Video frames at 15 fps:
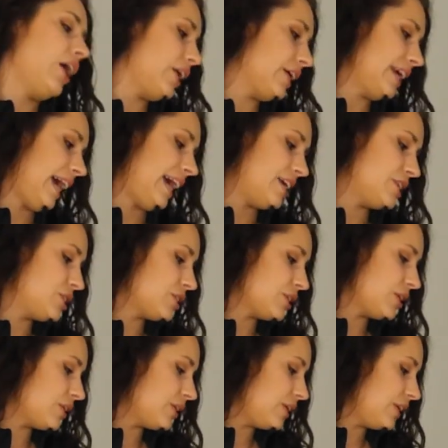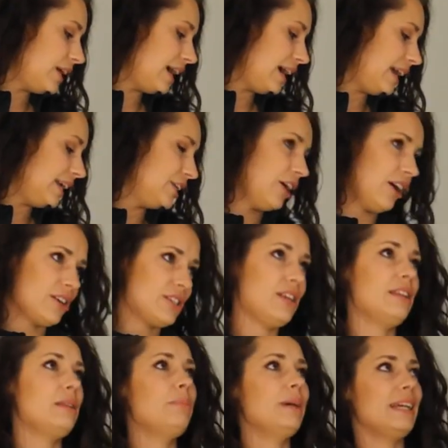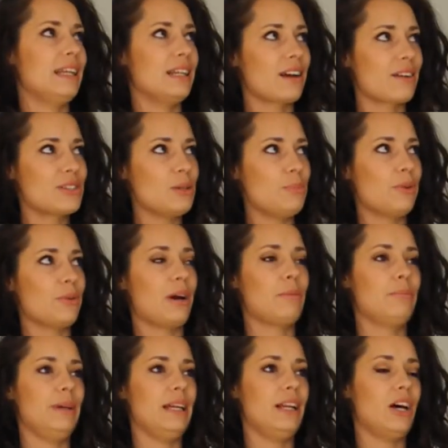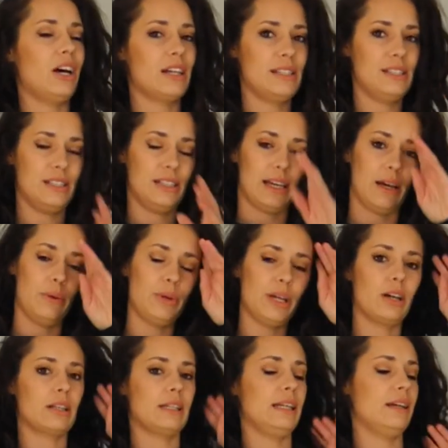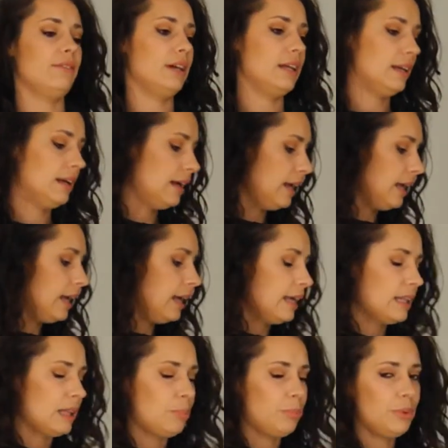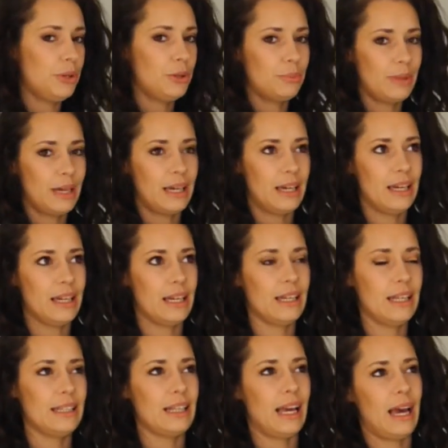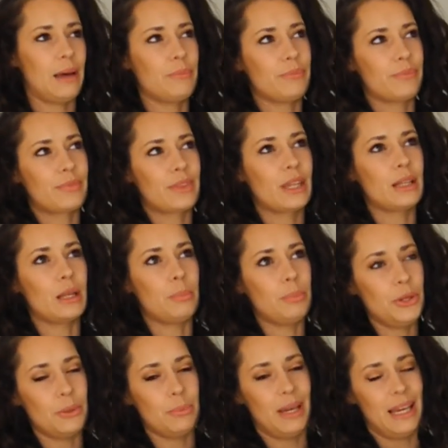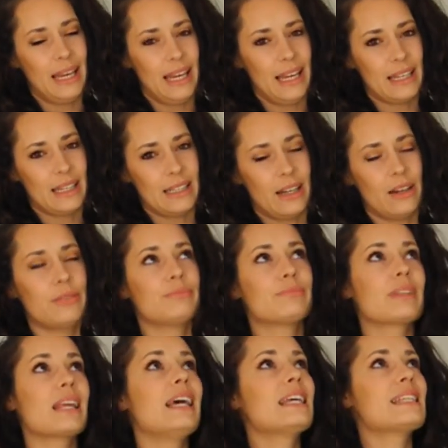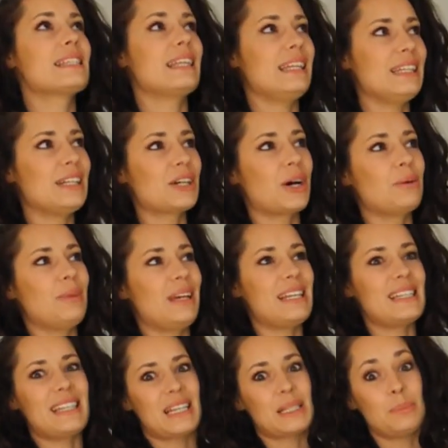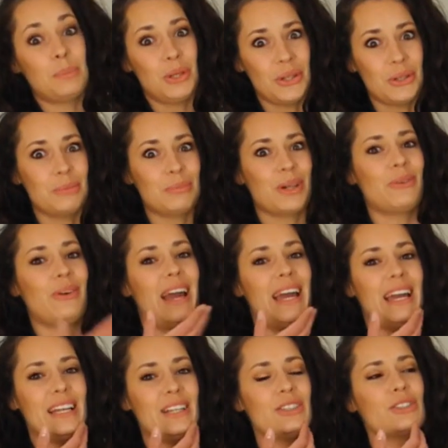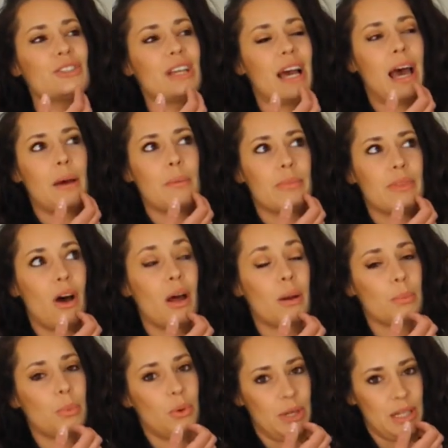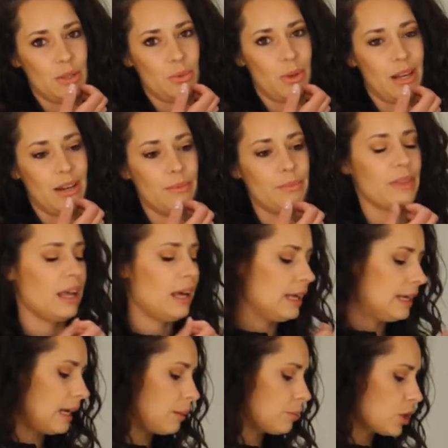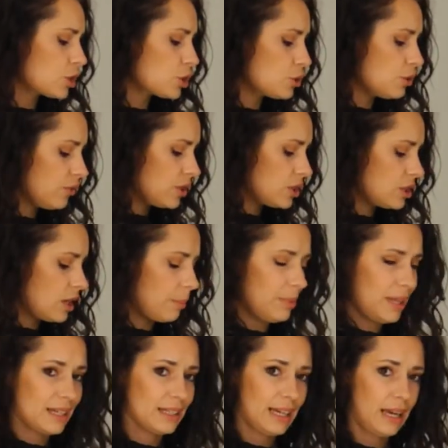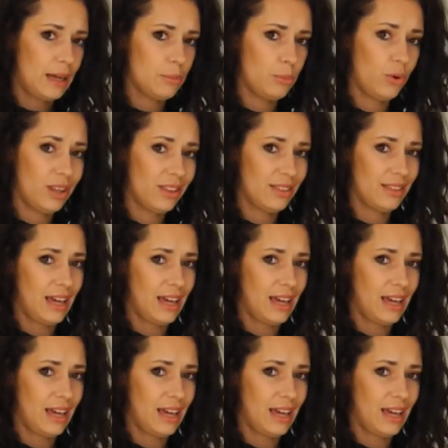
Okay, so yeah, so at the beginning of Super Rugby last year, we got given the Puma, um, the Puma, uh, Selena Gomez X Puma range, um, the on point one. Now I'm not sure if the top that came with